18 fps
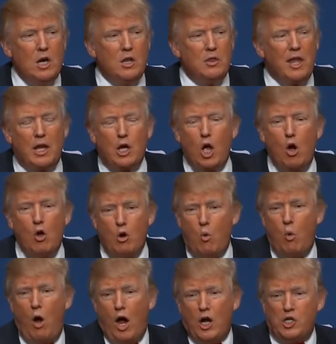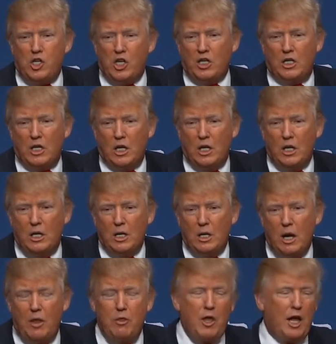they go to Washington
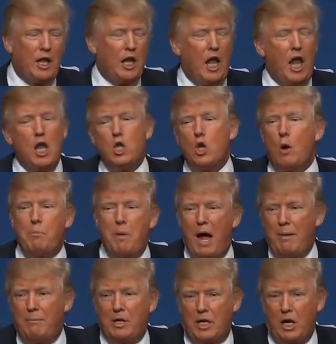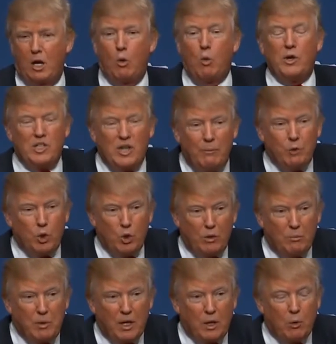And they're going to end Obamacare, which I'm
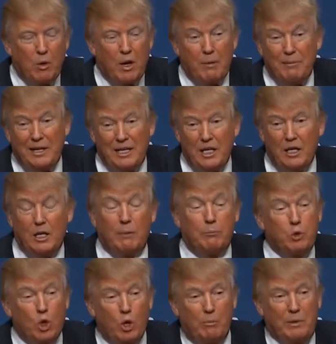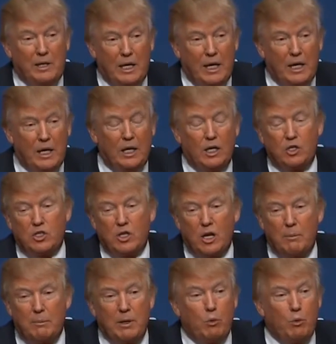doing, by the way. I'm terminating. It's
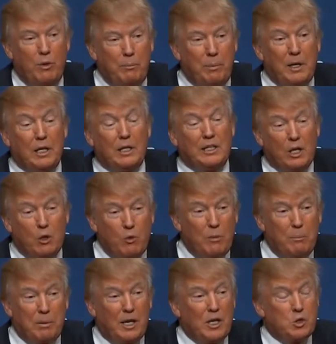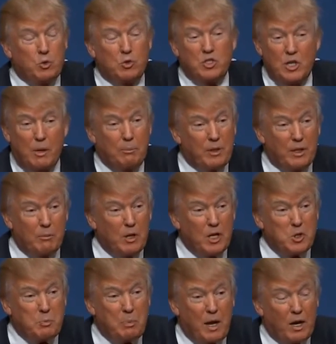going to be repealed and replaced with something
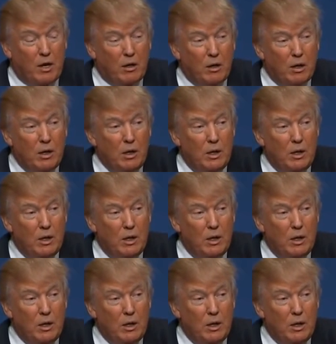much better.